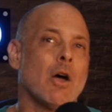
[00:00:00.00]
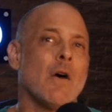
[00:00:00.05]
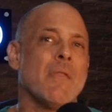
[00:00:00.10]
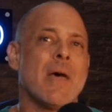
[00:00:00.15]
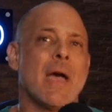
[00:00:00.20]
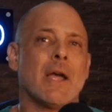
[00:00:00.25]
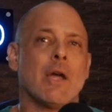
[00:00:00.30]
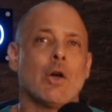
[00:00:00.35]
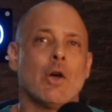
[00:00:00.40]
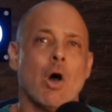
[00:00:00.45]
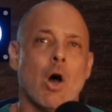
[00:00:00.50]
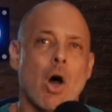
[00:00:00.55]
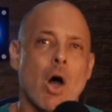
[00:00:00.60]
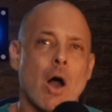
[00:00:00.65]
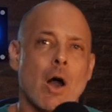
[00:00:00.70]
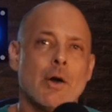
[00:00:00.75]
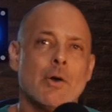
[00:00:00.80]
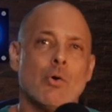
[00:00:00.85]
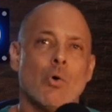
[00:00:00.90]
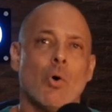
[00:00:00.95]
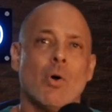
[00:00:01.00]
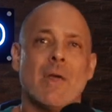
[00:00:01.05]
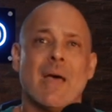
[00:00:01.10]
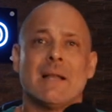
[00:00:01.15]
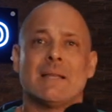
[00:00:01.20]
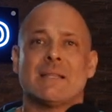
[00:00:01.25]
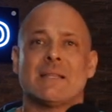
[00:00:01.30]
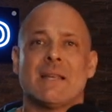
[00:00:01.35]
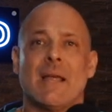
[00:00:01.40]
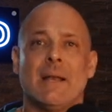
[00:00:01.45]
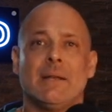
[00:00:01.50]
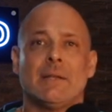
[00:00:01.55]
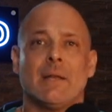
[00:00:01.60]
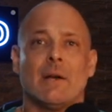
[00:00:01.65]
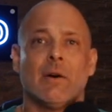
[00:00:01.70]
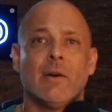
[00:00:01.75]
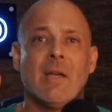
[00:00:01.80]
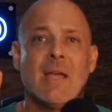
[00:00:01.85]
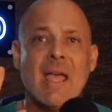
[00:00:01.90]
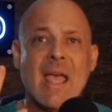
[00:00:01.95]
on that guard or that
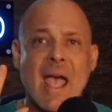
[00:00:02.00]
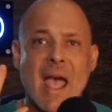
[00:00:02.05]
center,